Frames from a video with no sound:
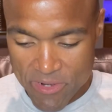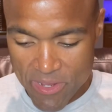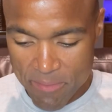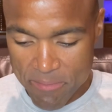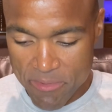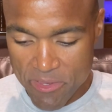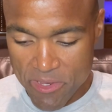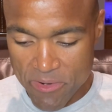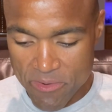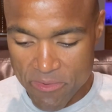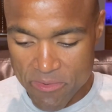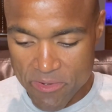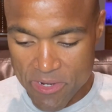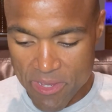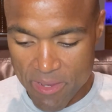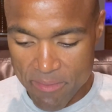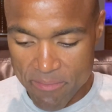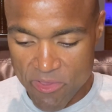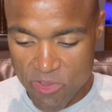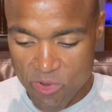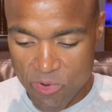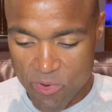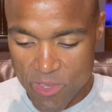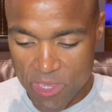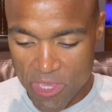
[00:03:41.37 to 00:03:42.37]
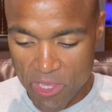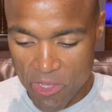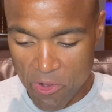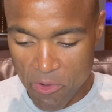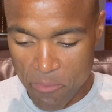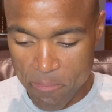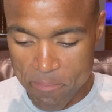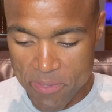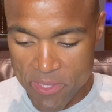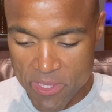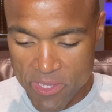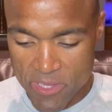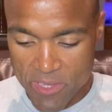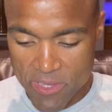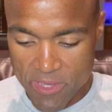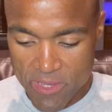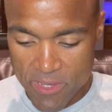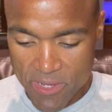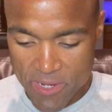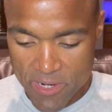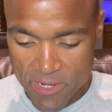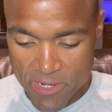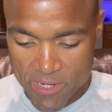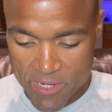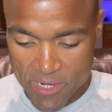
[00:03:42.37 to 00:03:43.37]

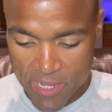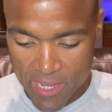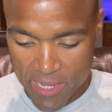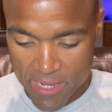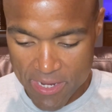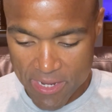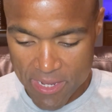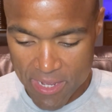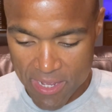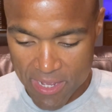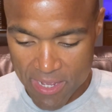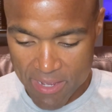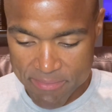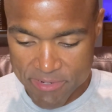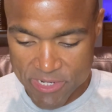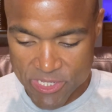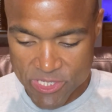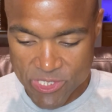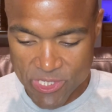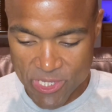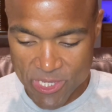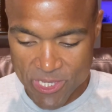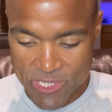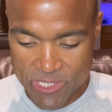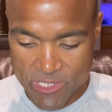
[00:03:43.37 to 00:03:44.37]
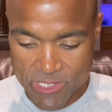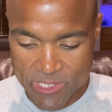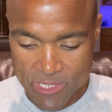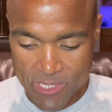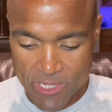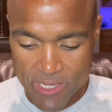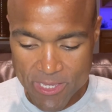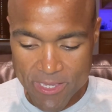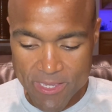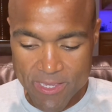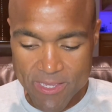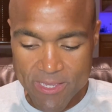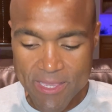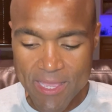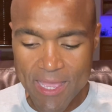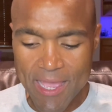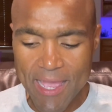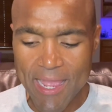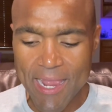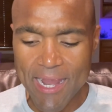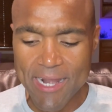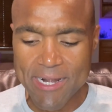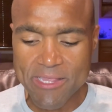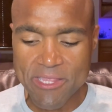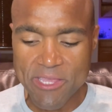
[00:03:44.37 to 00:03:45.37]
WWLP.com and it says
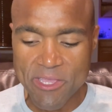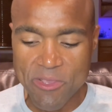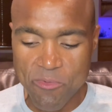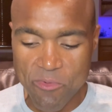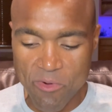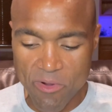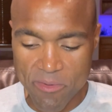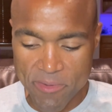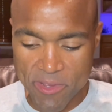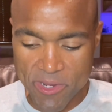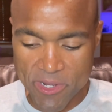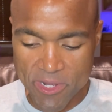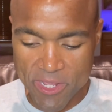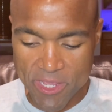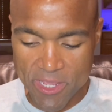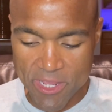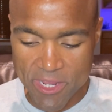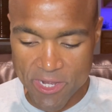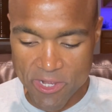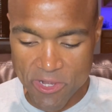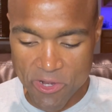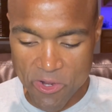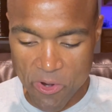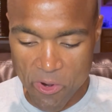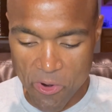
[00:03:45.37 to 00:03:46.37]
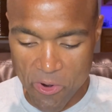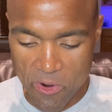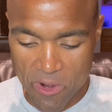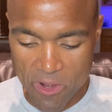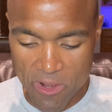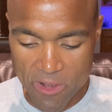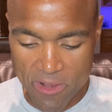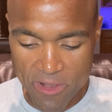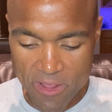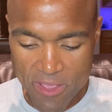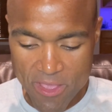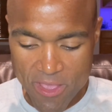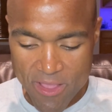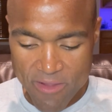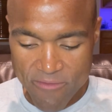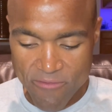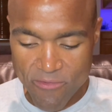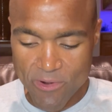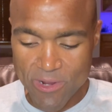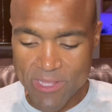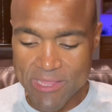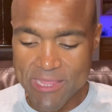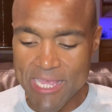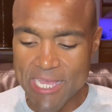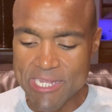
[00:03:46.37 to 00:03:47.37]
Hadley woman in court
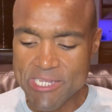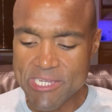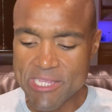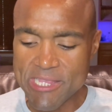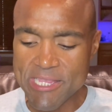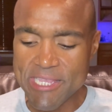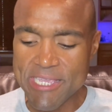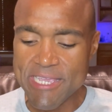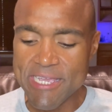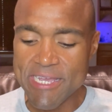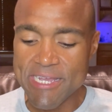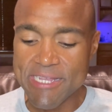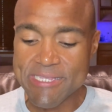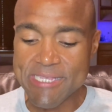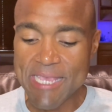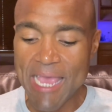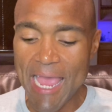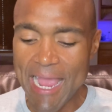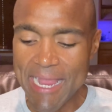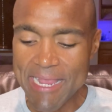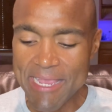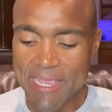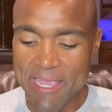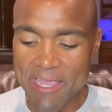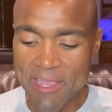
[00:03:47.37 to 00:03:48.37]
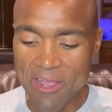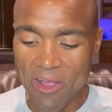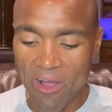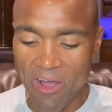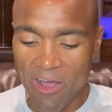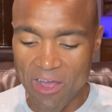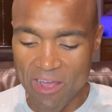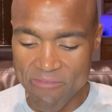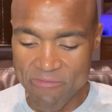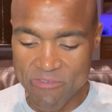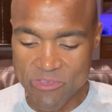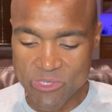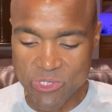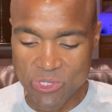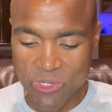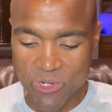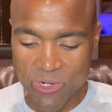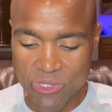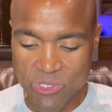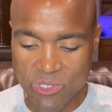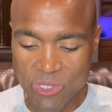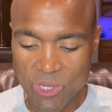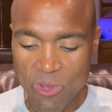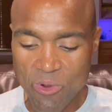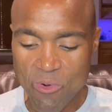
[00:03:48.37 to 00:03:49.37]
for allegedly attacking
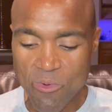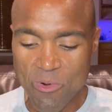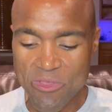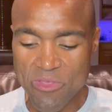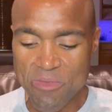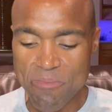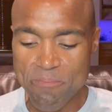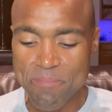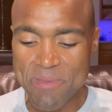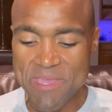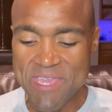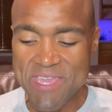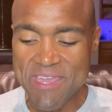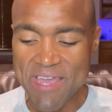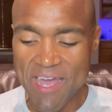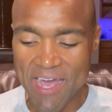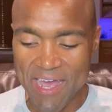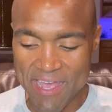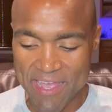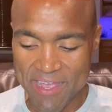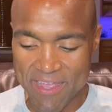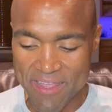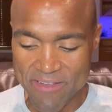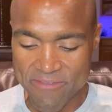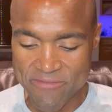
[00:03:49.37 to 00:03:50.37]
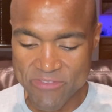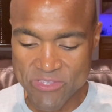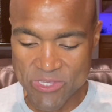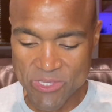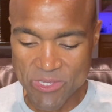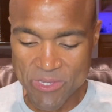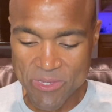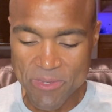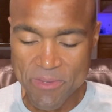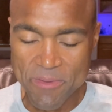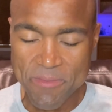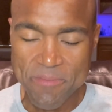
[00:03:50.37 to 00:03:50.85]
officers with beehives.